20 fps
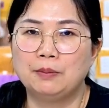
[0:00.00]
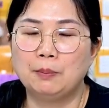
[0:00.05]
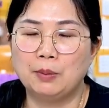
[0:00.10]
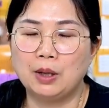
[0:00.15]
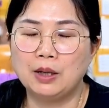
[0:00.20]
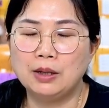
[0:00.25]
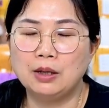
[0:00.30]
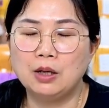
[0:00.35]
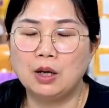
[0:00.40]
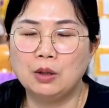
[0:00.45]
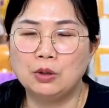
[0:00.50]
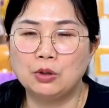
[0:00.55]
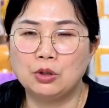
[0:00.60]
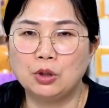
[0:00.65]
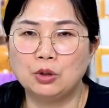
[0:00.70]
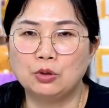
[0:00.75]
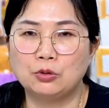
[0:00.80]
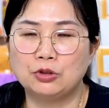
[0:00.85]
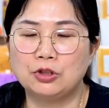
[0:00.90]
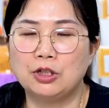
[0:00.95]
When not
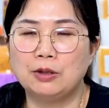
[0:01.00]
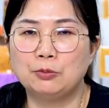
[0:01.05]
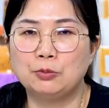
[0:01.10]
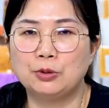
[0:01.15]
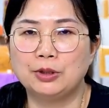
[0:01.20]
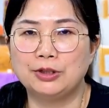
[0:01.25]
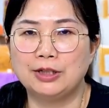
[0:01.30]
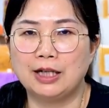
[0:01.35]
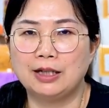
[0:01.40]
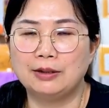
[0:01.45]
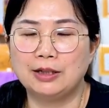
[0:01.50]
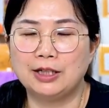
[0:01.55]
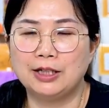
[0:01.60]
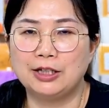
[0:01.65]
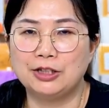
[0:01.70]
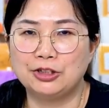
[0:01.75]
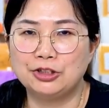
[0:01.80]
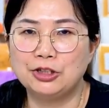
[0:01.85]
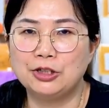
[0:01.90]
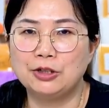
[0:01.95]
coated with
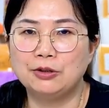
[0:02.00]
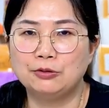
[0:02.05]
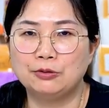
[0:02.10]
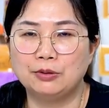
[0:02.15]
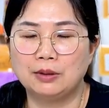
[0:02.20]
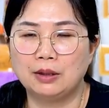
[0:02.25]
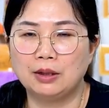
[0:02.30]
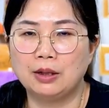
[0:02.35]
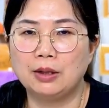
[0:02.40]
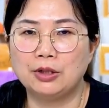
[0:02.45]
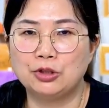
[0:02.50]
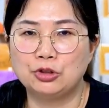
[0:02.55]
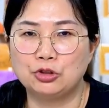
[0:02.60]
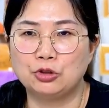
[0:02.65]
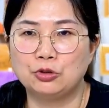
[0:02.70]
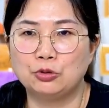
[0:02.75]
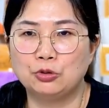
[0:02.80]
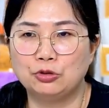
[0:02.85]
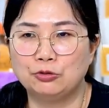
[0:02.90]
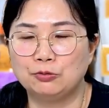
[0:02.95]
adhesive, it's
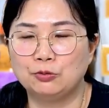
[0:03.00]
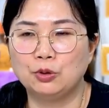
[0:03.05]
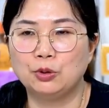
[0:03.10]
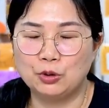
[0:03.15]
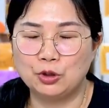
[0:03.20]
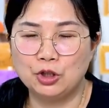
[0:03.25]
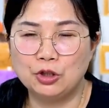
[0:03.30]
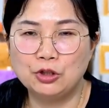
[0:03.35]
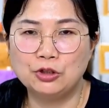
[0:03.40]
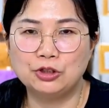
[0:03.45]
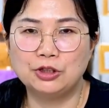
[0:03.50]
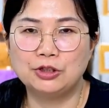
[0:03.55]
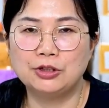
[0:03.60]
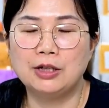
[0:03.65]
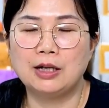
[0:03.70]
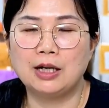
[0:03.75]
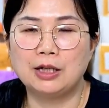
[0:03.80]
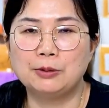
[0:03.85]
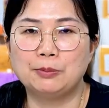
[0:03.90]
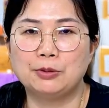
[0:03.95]
used for curtain
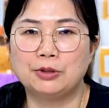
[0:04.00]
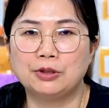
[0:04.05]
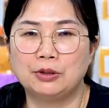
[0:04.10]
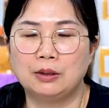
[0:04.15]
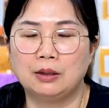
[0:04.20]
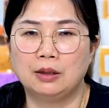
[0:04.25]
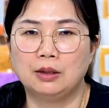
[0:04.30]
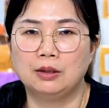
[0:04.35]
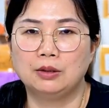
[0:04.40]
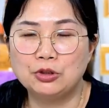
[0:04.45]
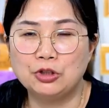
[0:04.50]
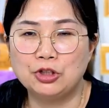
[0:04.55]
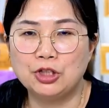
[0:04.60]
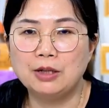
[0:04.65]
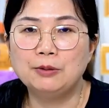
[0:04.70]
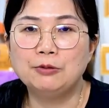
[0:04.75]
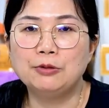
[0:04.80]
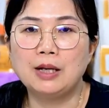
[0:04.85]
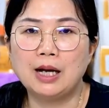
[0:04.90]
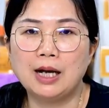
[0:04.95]
tapes,
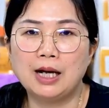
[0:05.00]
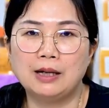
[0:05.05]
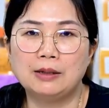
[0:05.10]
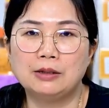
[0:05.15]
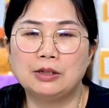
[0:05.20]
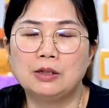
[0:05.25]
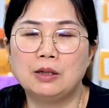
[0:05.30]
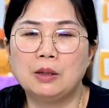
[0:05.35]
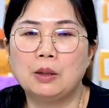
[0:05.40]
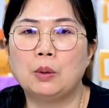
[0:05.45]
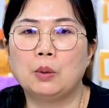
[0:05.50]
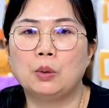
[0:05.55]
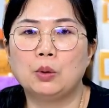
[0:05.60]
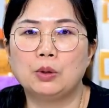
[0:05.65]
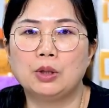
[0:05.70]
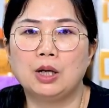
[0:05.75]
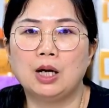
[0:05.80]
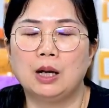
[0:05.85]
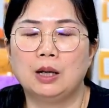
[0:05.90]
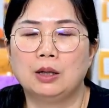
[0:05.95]
chef hats,
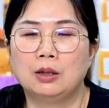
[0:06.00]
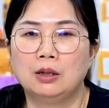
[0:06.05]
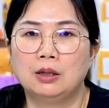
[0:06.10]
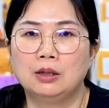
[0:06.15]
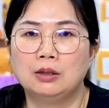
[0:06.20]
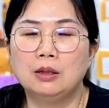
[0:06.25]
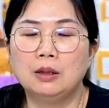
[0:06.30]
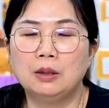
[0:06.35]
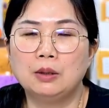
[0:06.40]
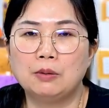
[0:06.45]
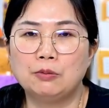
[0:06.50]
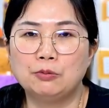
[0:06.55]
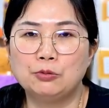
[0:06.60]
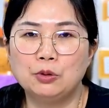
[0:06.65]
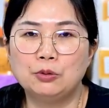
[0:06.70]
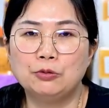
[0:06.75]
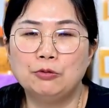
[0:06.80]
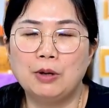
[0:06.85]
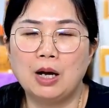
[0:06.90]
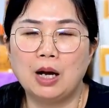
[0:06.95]
or colored
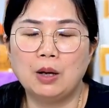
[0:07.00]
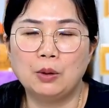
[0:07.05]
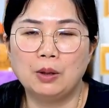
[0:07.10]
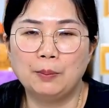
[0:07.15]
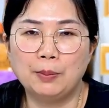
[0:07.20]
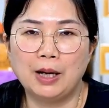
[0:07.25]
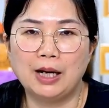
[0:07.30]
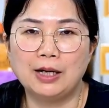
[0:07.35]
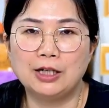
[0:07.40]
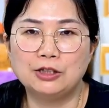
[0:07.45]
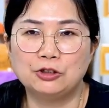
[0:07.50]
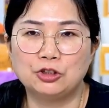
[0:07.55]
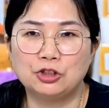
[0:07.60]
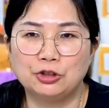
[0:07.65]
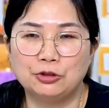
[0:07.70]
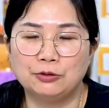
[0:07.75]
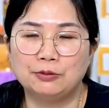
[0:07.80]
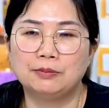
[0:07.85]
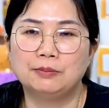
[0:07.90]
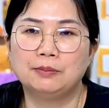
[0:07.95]
for flower
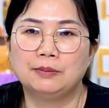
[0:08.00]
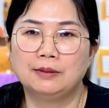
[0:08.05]
packaging.